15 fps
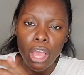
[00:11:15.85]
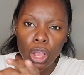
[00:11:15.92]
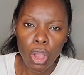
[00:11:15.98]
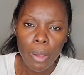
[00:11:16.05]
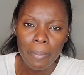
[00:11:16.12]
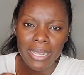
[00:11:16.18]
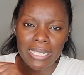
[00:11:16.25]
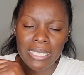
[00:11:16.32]

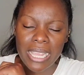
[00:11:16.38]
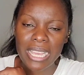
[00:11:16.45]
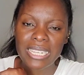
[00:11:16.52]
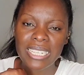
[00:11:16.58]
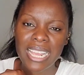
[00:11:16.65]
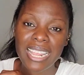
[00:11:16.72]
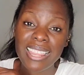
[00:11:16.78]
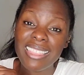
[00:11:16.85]
comment
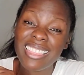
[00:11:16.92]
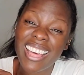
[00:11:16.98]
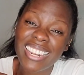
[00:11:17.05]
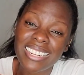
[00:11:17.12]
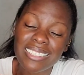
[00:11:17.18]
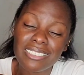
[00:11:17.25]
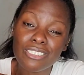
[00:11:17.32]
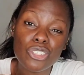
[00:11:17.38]
section
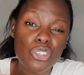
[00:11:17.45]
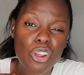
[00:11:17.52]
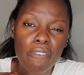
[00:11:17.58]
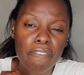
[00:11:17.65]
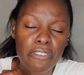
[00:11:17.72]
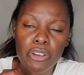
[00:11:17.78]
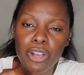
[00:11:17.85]
that you don't